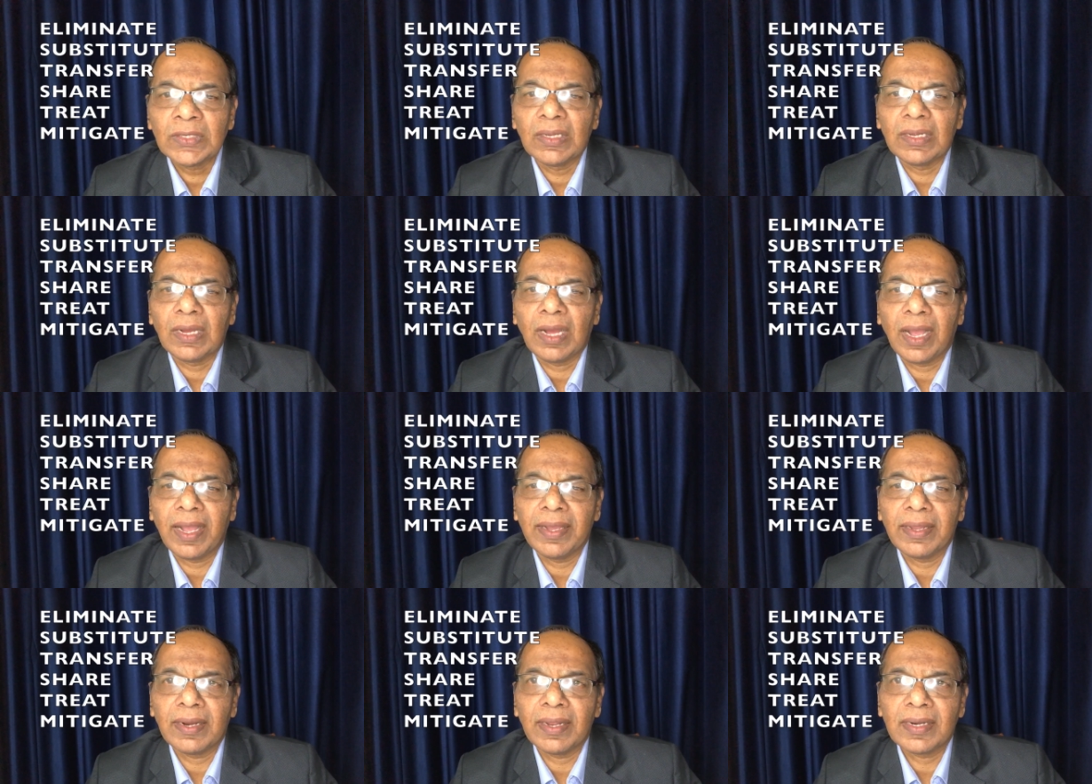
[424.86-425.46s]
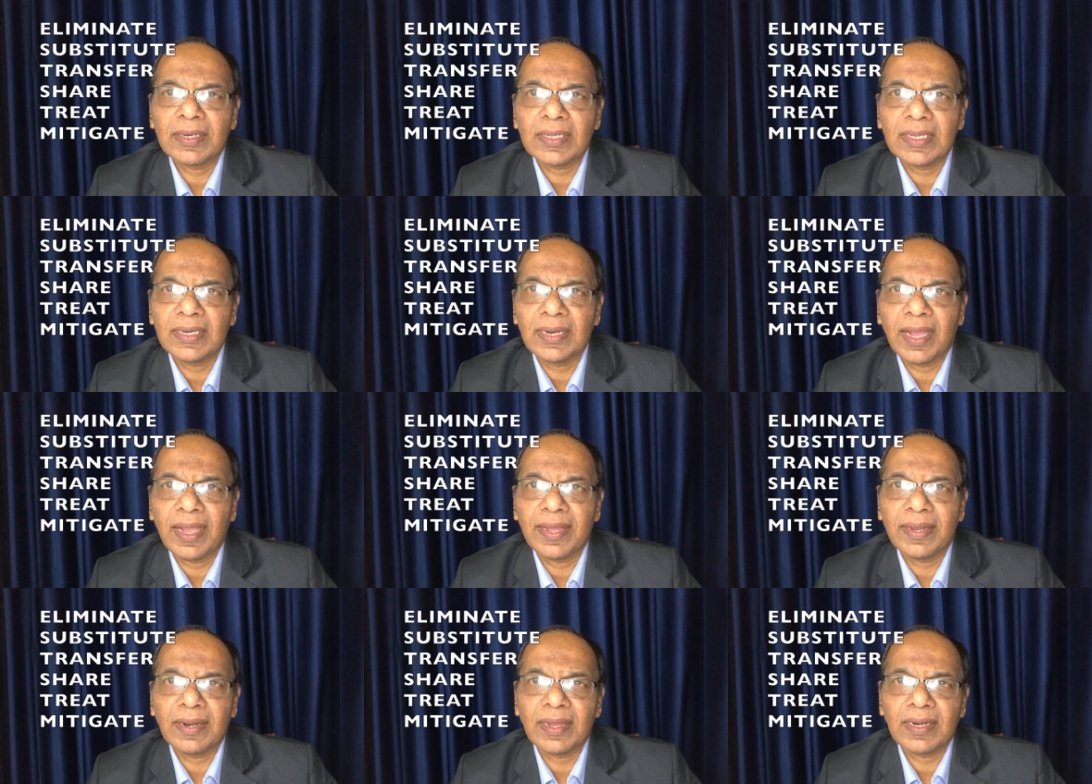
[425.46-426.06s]
In
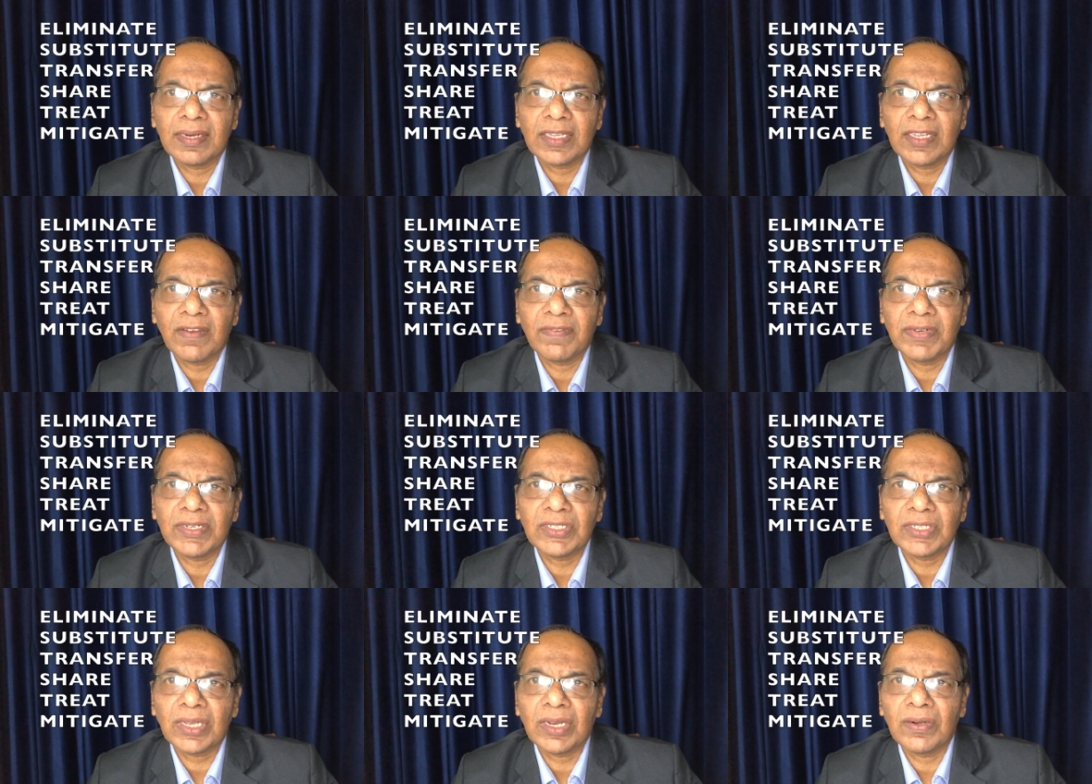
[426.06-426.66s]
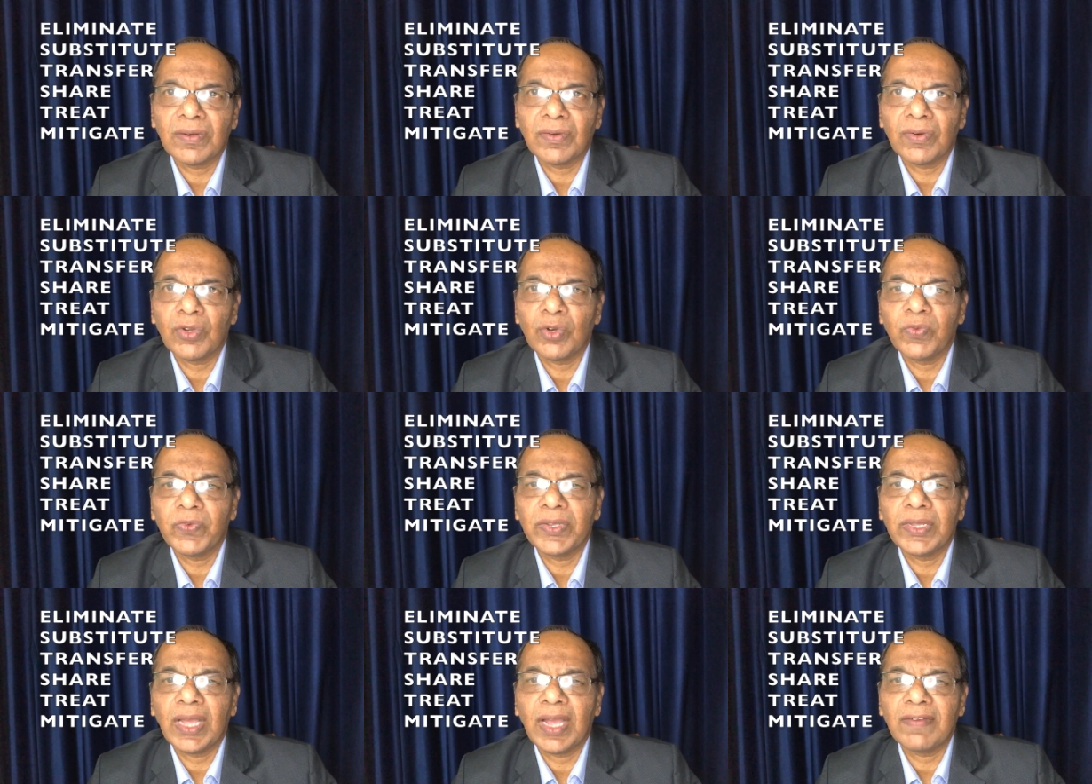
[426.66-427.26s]
hierarchy of risk control,
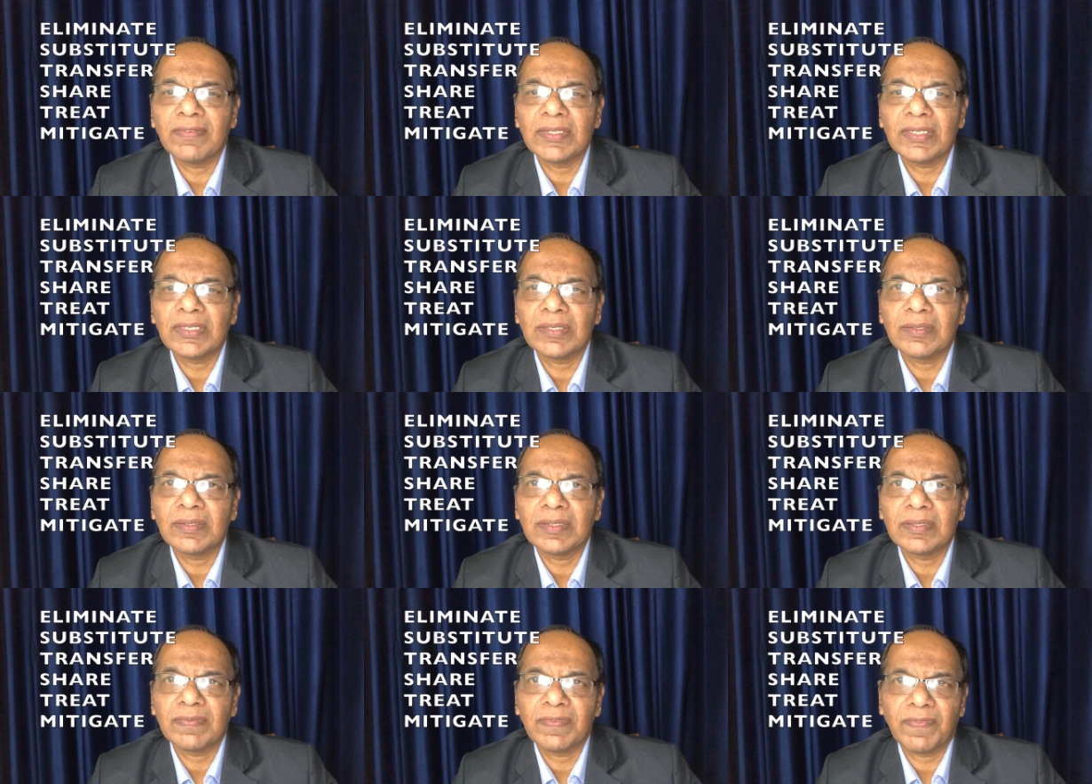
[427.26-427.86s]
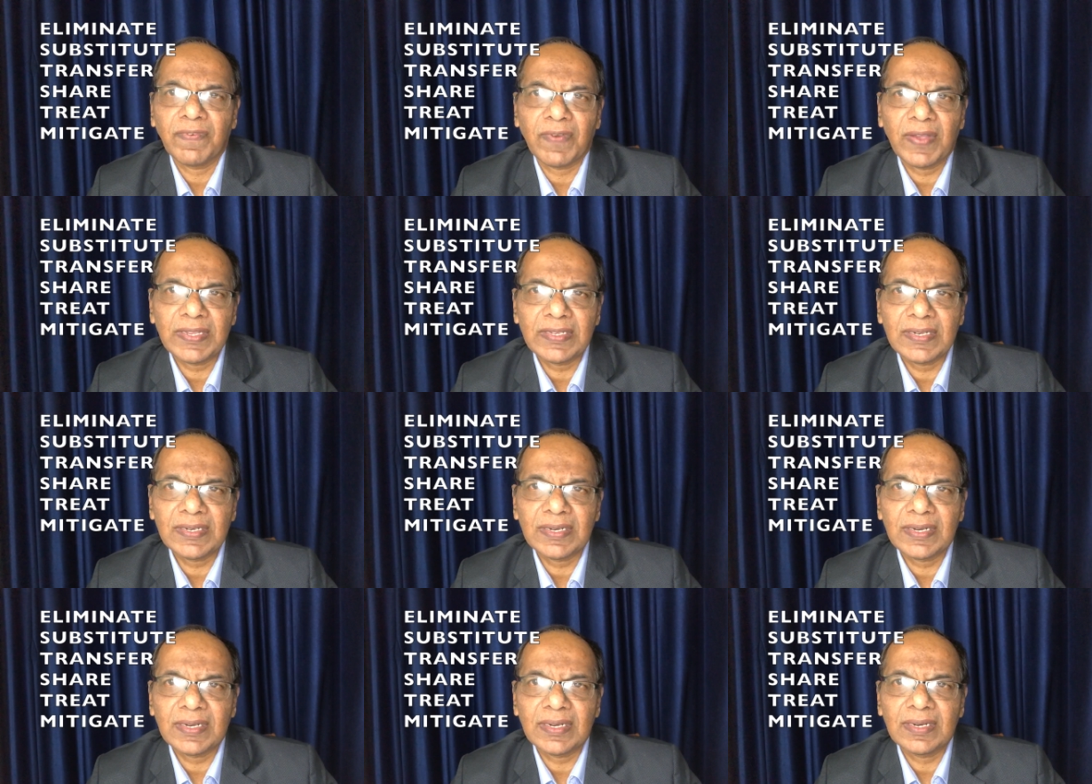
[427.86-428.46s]
we have this
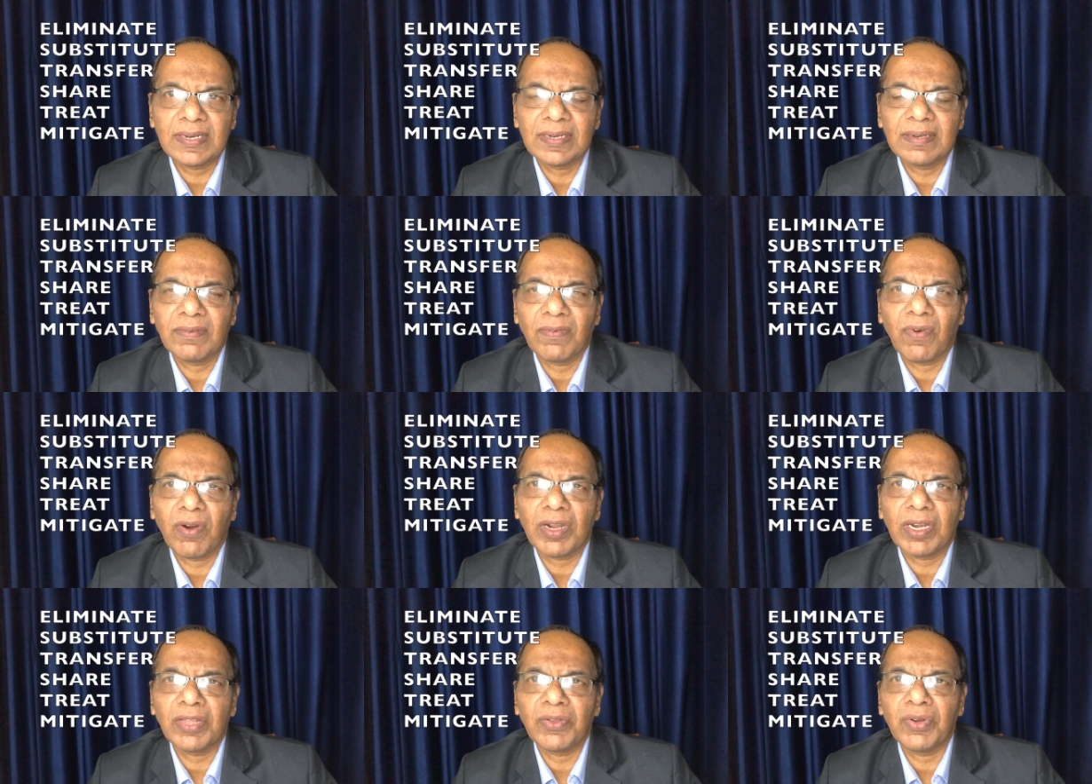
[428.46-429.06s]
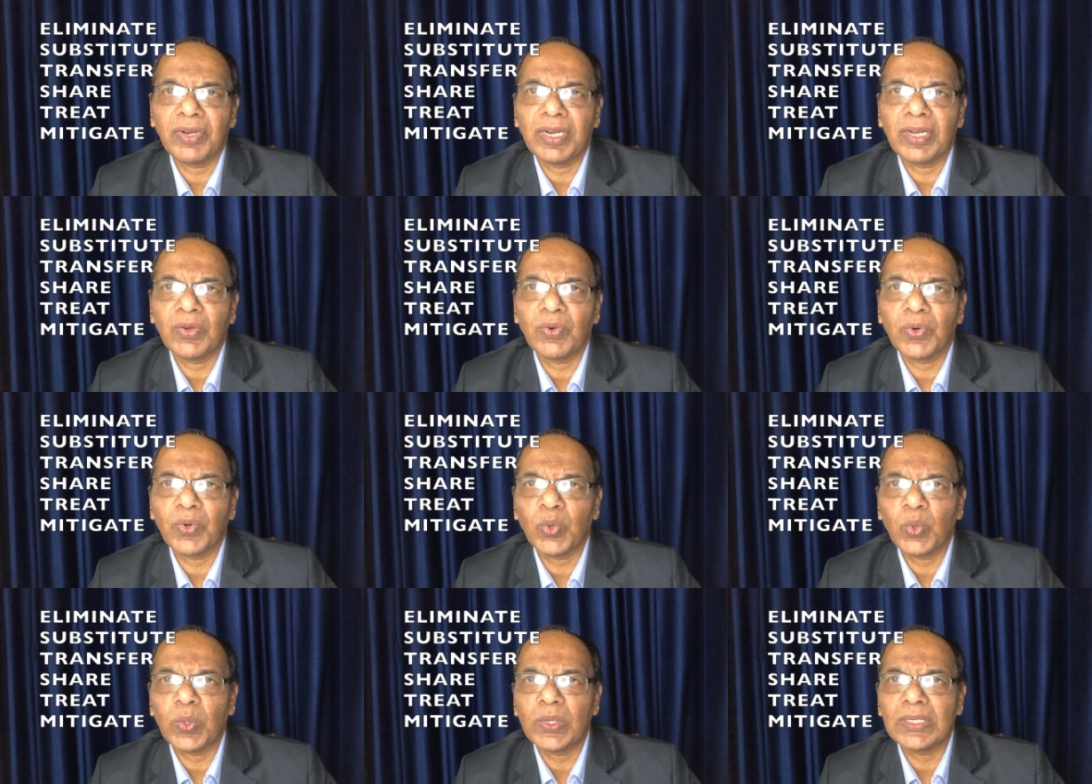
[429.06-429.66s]
first, what you need to
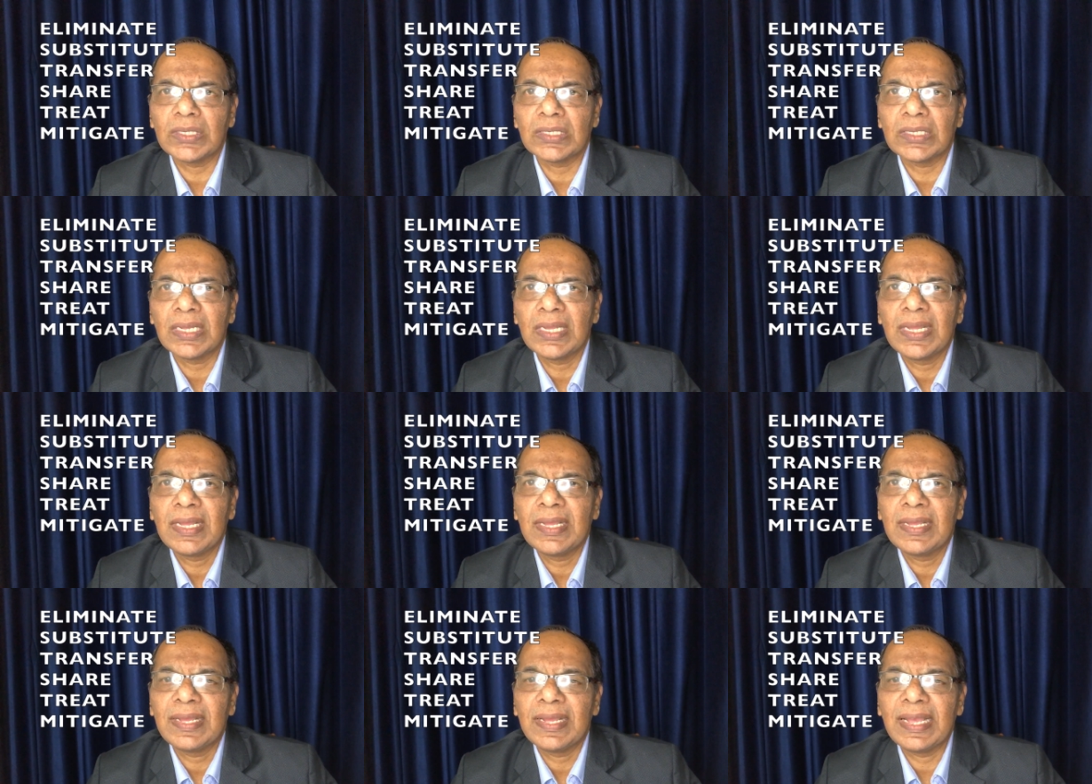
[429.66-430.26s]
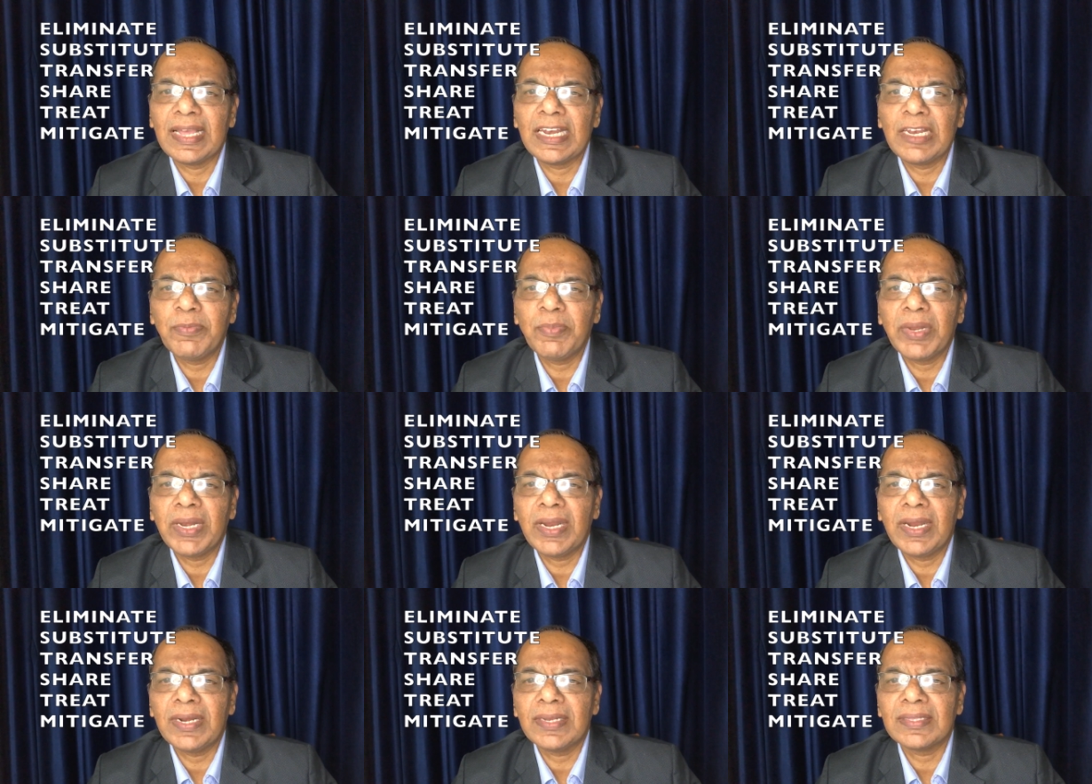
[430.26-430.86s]
do is
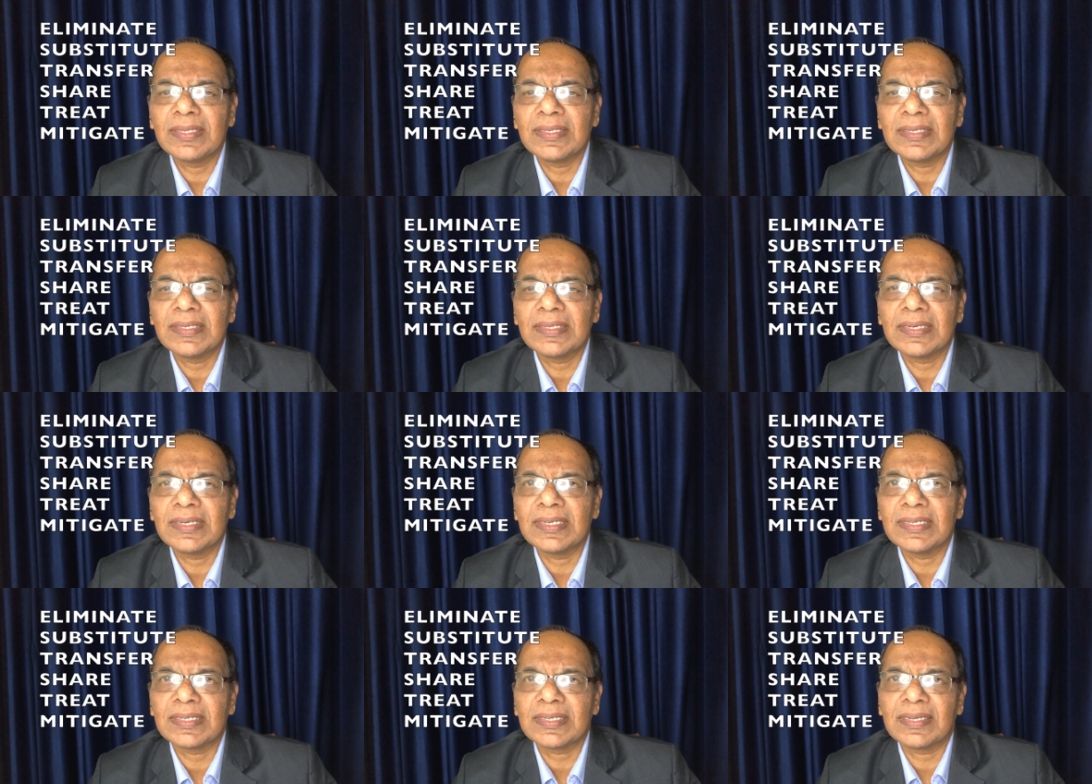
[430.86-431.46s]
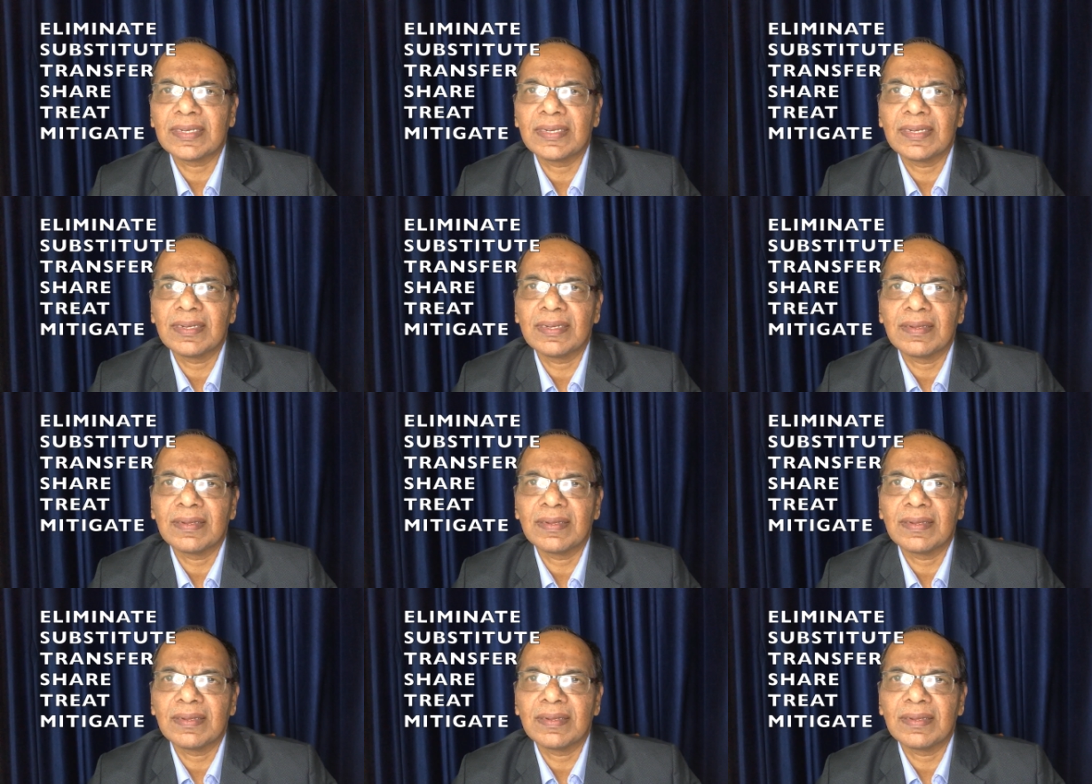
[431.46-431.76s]
eliminate this risk.